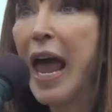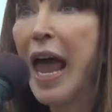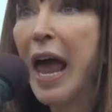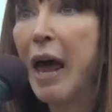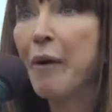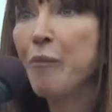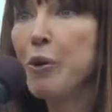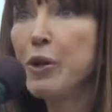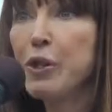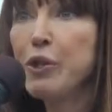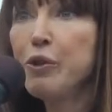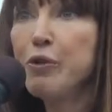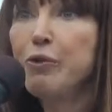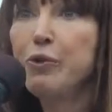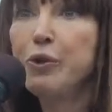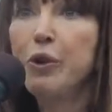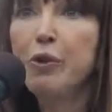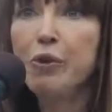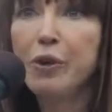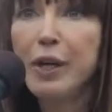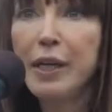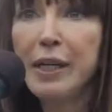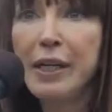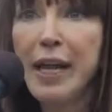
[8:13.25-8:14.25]
and what you
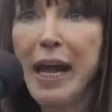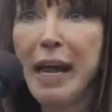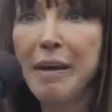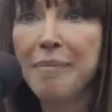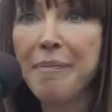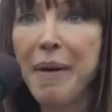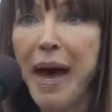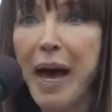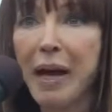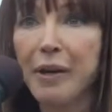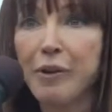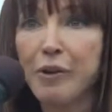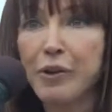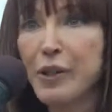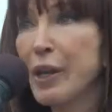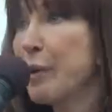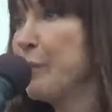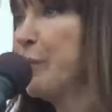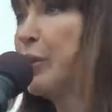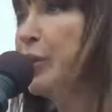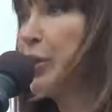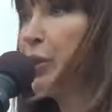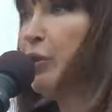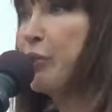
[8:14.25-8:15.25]
do today matters,
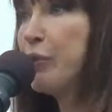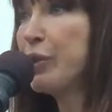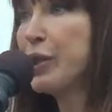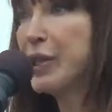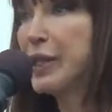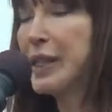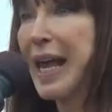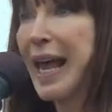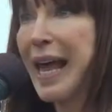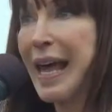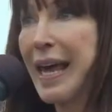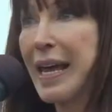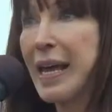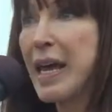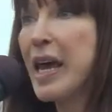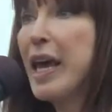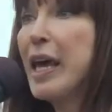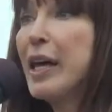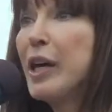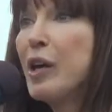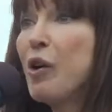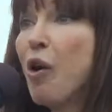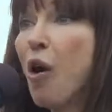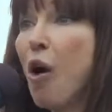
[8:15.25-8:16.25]
and what you say,
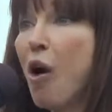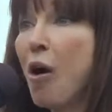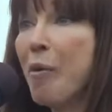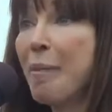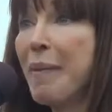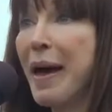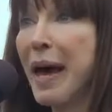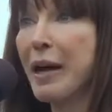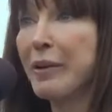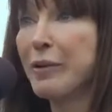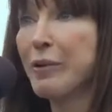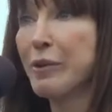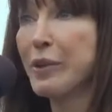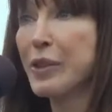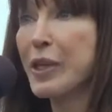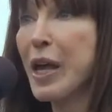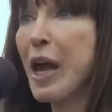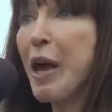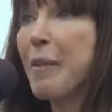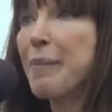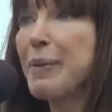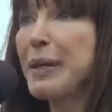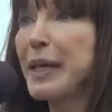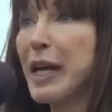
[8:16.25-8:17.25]
it all matters,
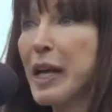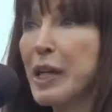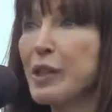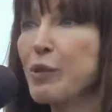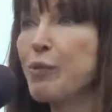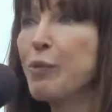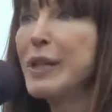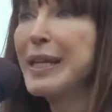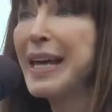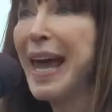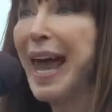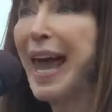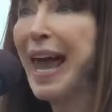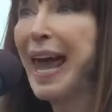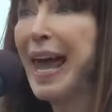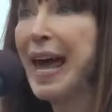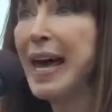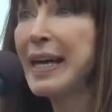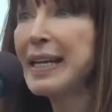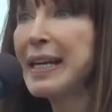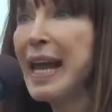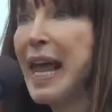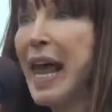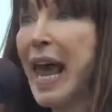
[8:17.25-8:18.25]
because we
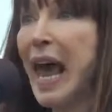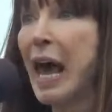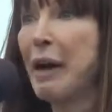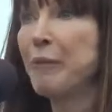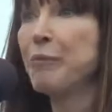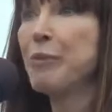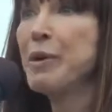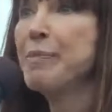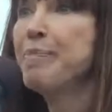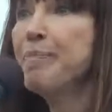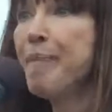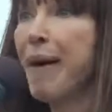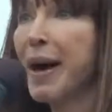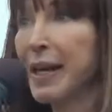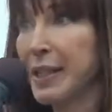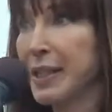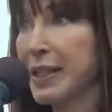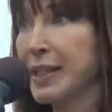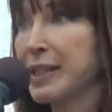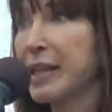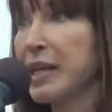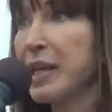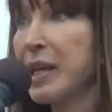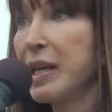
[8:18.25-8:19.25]
can and we
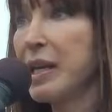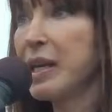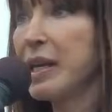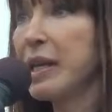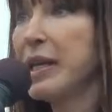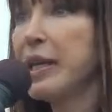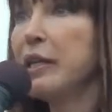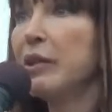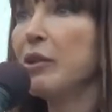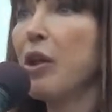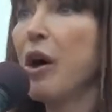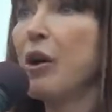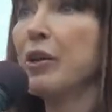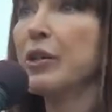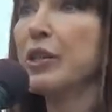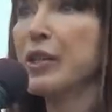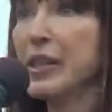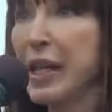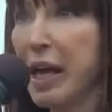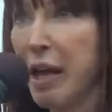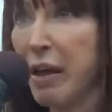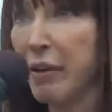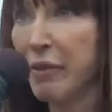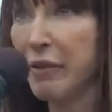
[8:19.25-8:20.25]
must heal
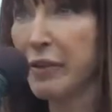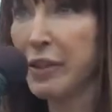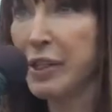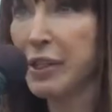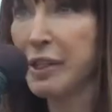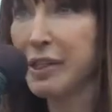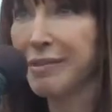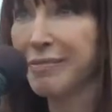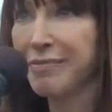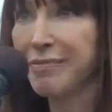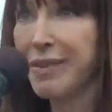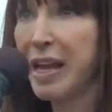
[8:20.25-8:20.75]
ourselves.